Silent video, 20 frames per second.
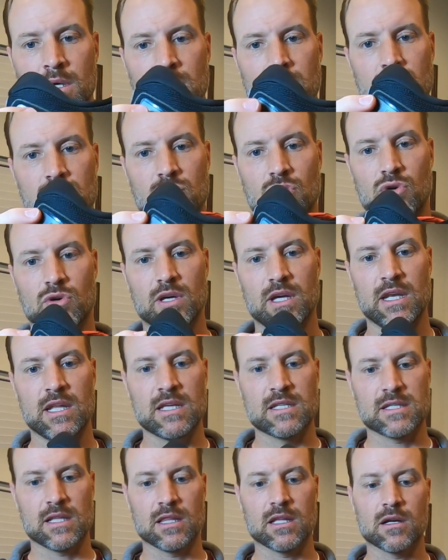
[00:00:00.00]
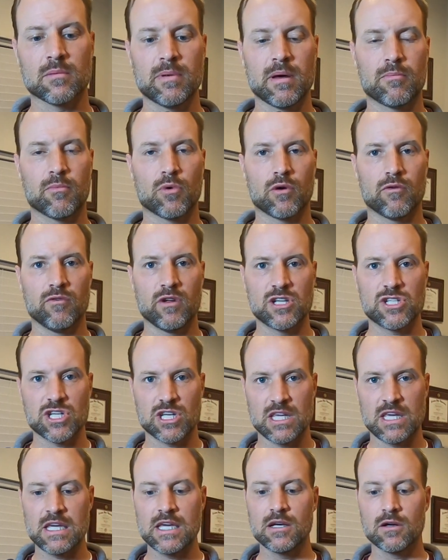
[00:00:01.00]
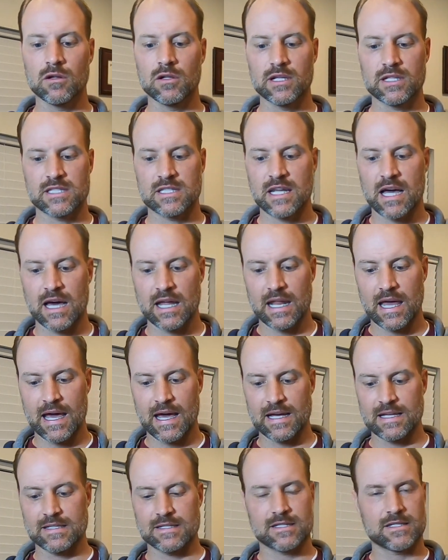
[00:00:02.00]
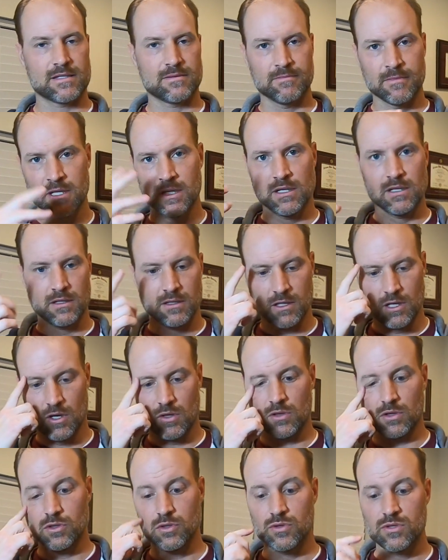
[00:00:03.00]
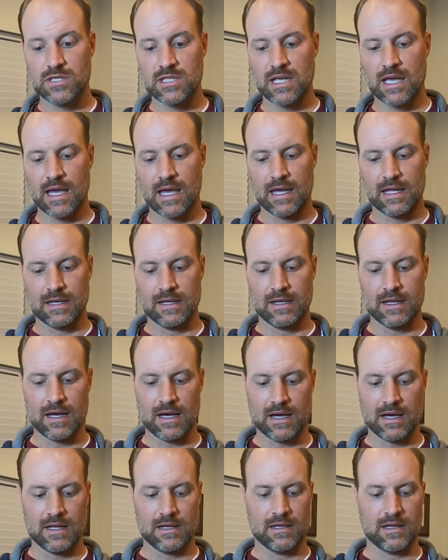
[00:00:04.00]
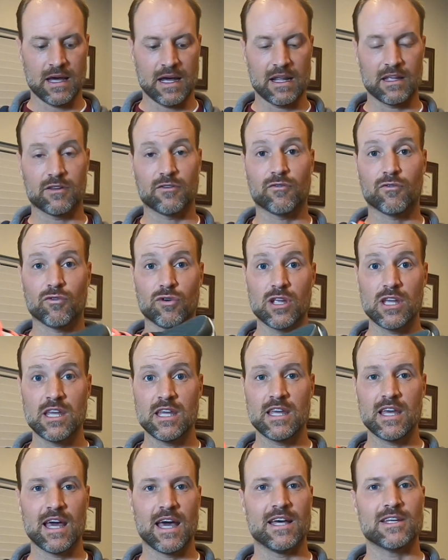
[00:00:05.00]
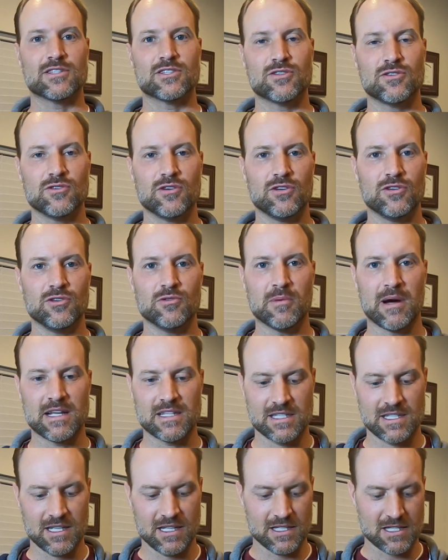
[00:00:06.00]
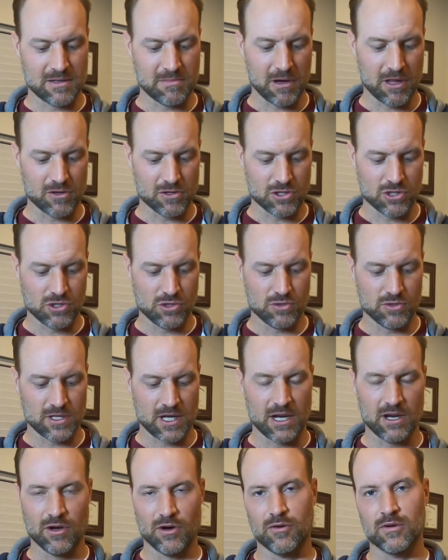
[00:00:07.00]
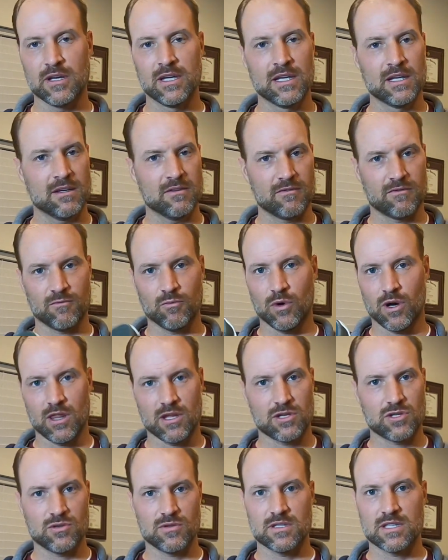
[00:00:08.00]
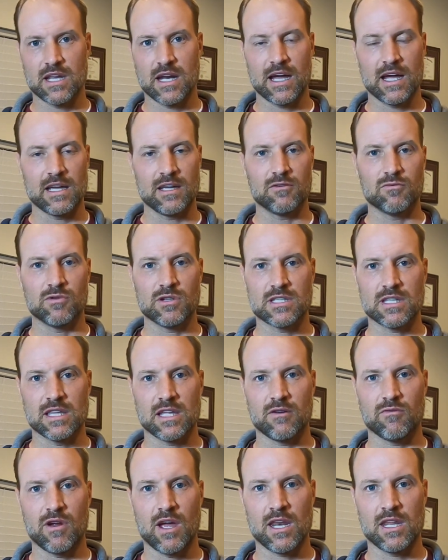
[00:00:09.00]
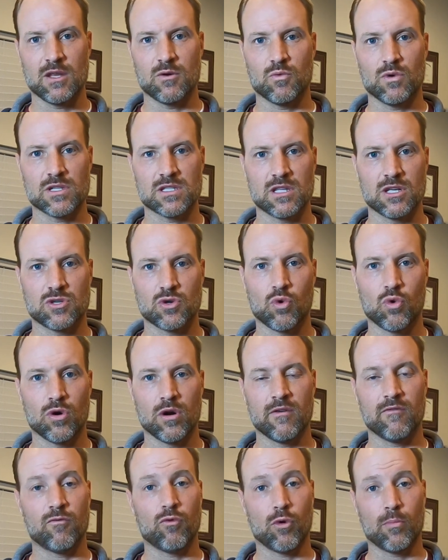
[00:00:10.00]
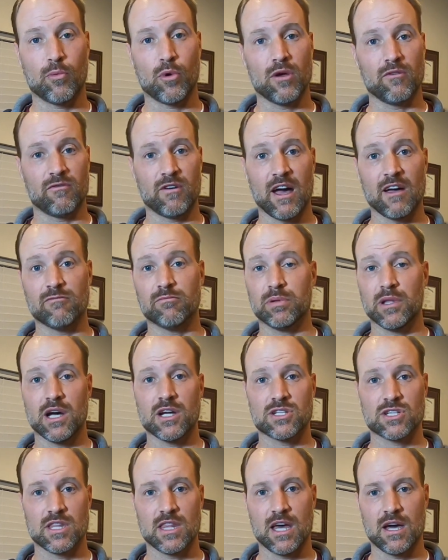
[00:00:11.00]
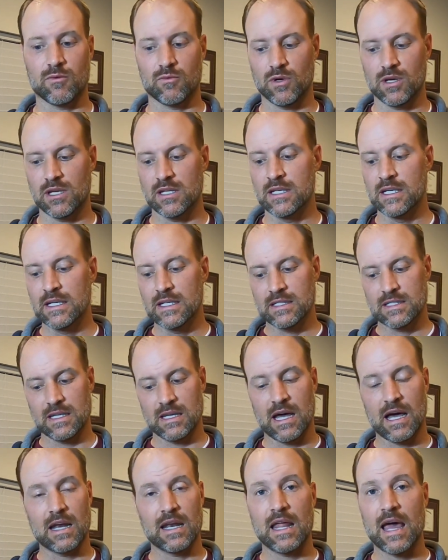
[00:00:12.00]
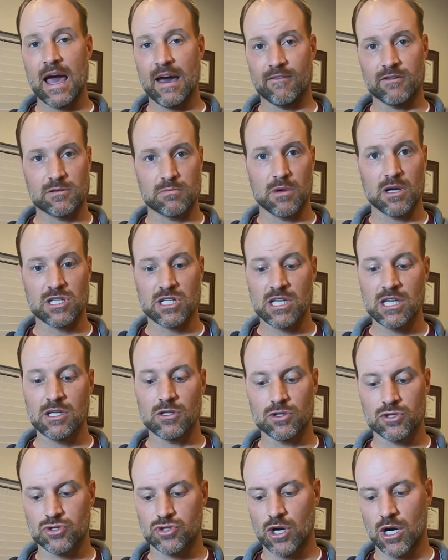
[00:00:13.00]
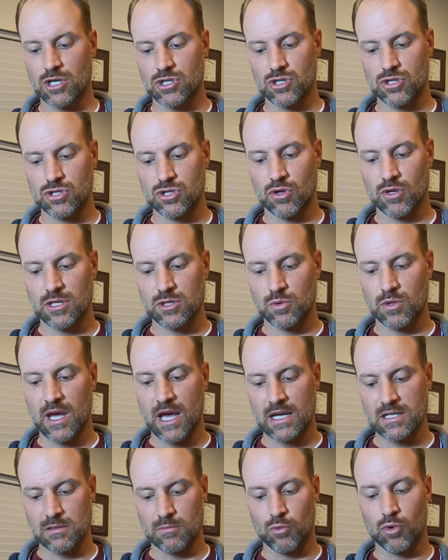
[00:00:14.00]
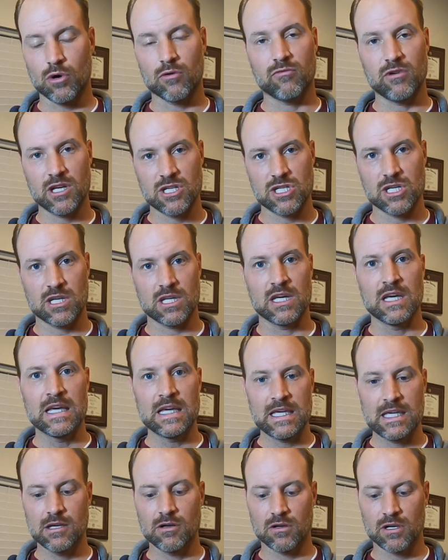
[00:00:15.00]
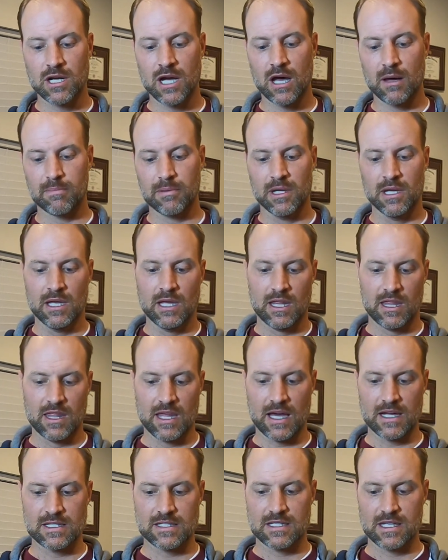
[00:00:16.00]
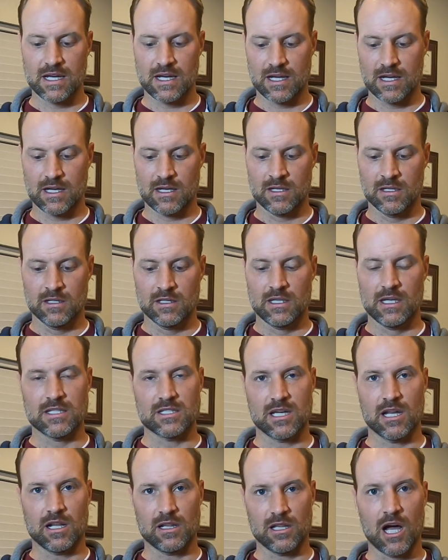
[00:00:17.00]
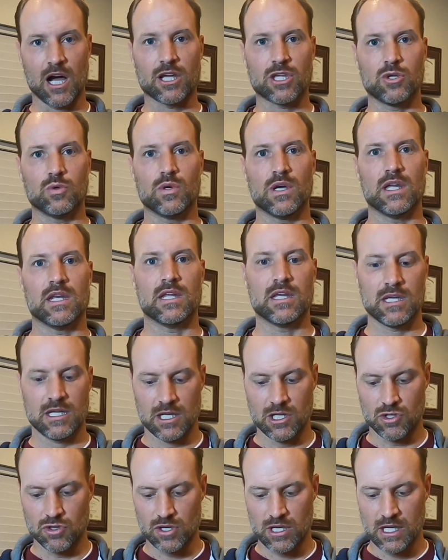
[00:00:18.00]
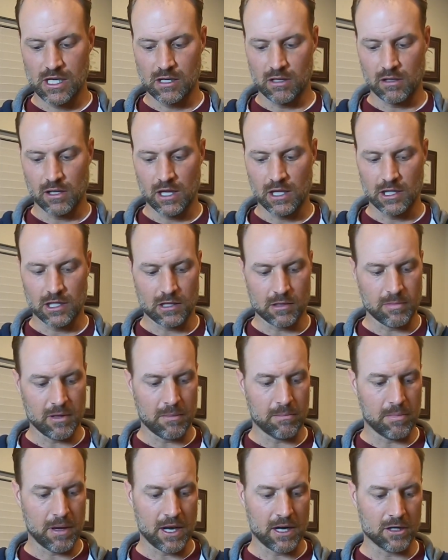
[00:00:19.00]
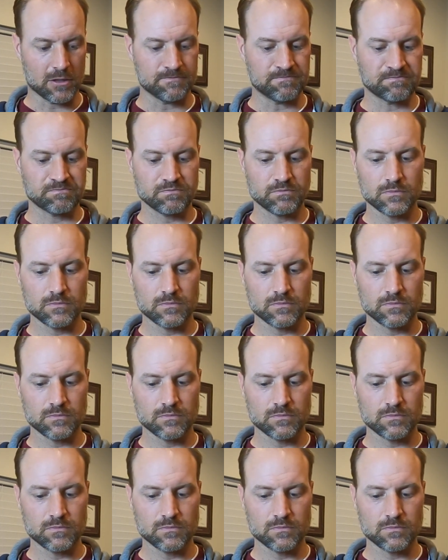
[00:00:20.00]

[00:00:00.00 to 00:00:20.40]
So it is a little bit more rigid heel. It's not as loose and not as free as you might see in some other shoes. I know one of the shoes that I recently ran in was the PWRUN 4.5 plush, and that one did not have as much heel structure. So this one has a more rigid heel cup that is going to lock you in your heel a little bit better.